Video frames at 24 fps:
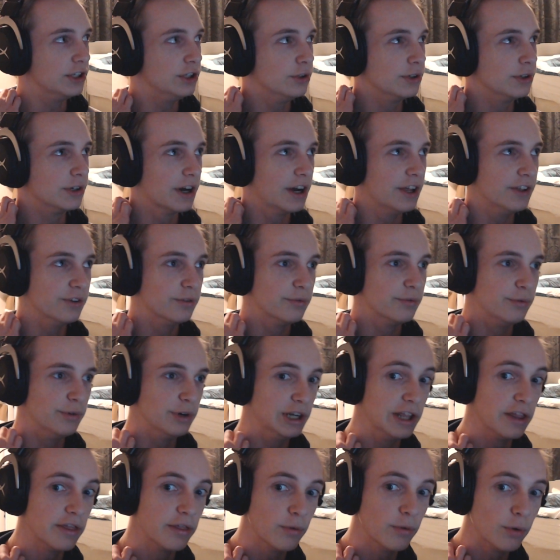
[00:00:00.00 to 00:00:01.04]
you guys have
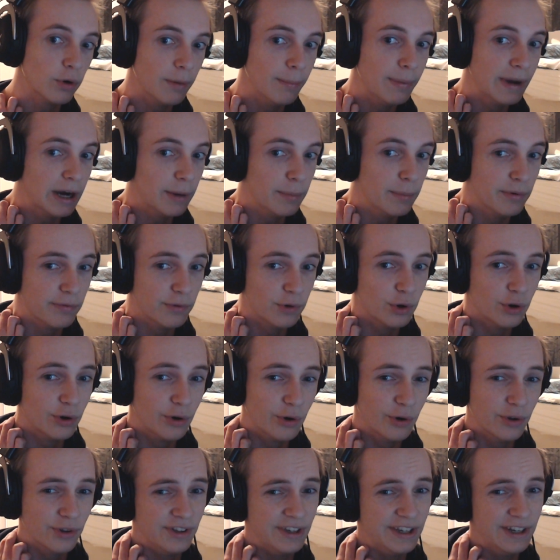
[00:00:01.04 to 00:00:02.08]
really thought about before
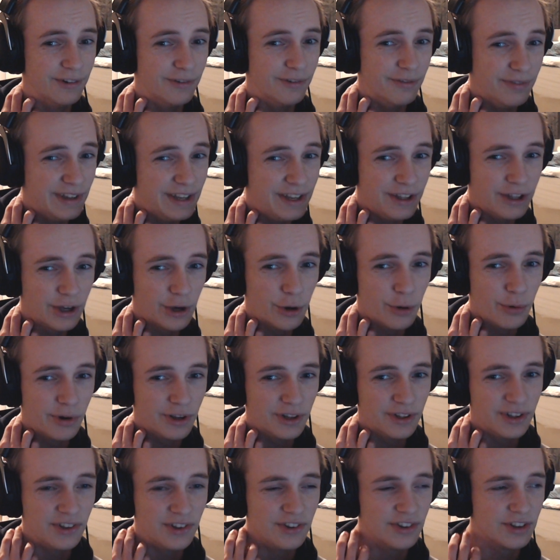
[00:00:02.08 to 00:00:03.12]
or seen a video
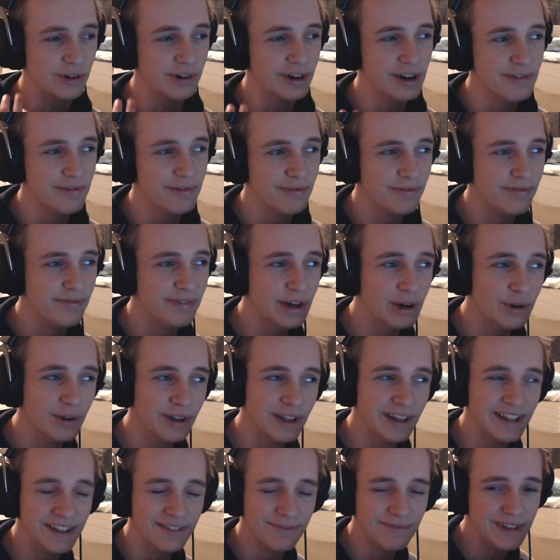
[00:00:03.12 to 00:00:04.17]
on, so I felt like